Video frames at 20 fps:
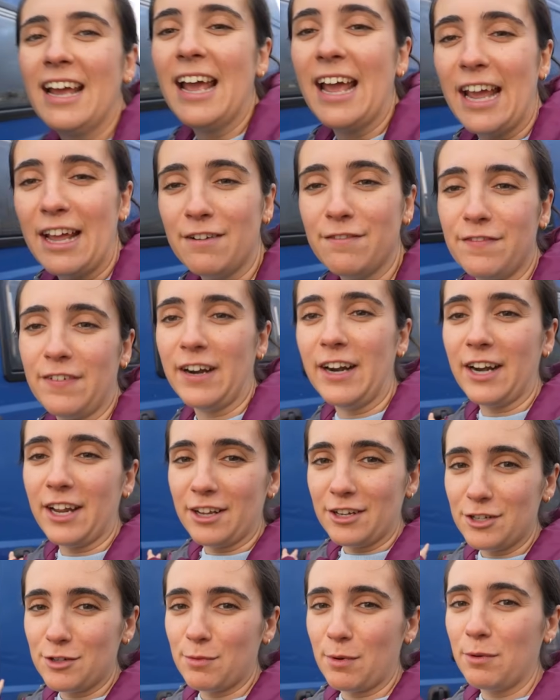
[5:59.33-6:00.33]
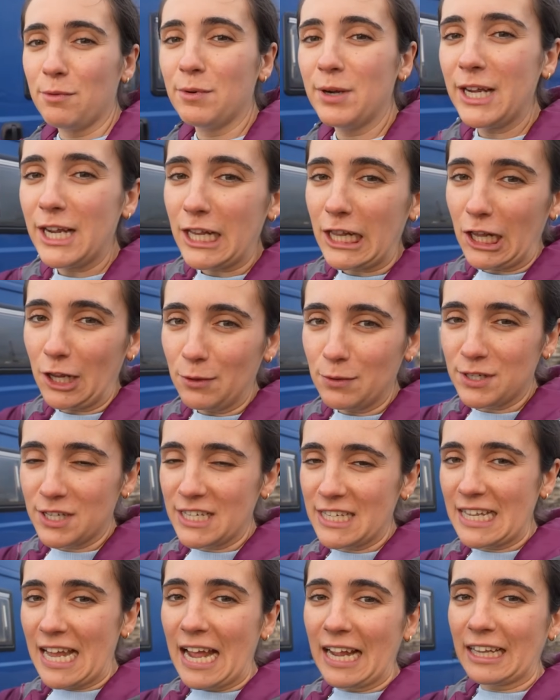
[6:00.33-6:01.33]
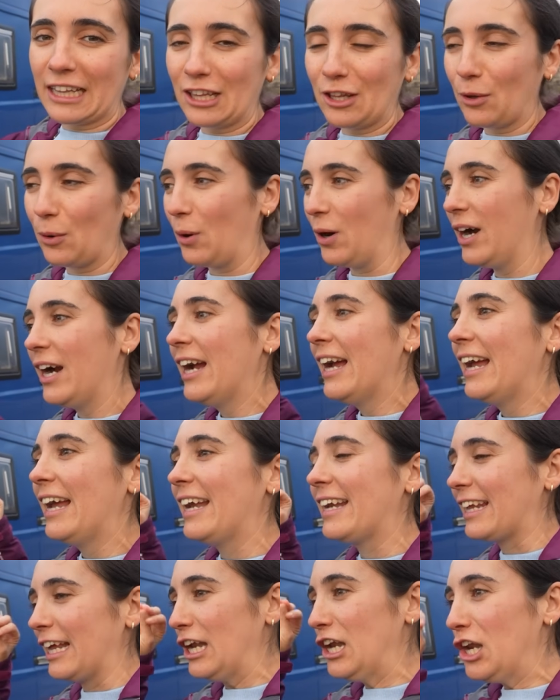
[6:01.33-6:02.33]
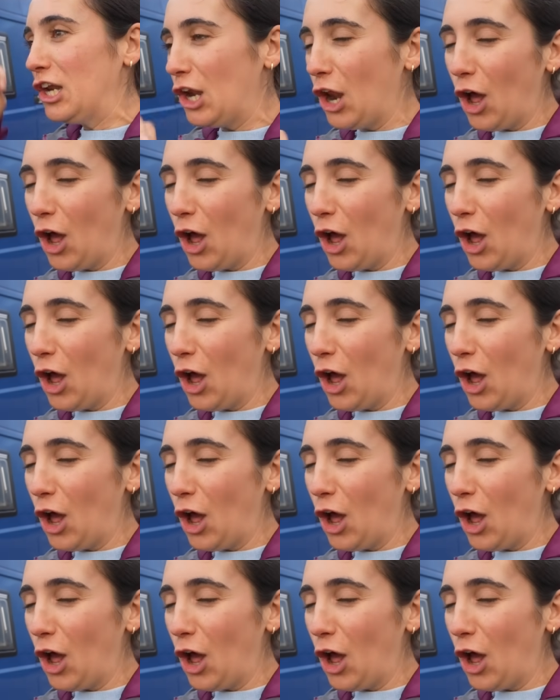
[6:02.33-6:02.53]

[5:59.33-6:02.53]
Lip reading: In Fergus, when we close the sliding door, it can